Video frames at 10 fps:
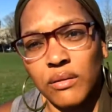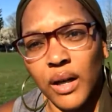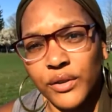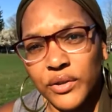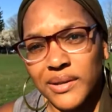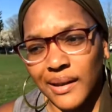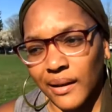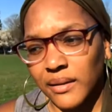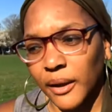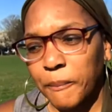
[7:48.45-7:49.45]
you'll
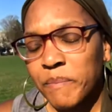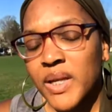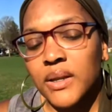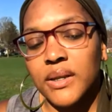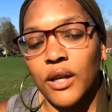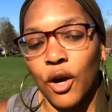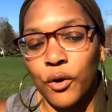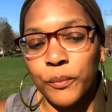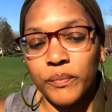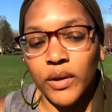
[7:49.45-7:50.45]
understand it.
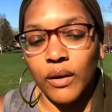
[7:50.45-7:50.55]
So,